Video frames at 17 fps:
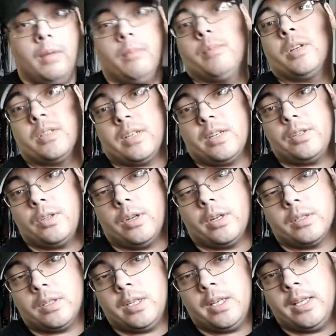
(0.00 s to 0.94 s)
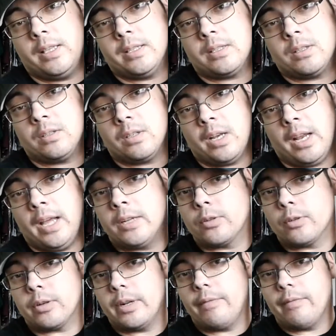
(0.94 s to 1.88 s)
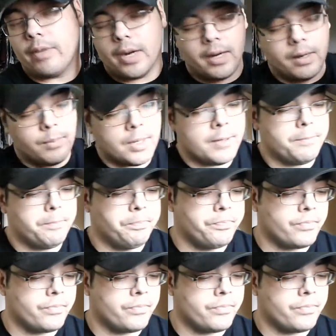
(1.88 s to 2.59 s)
because as you can see, this is an Android environment,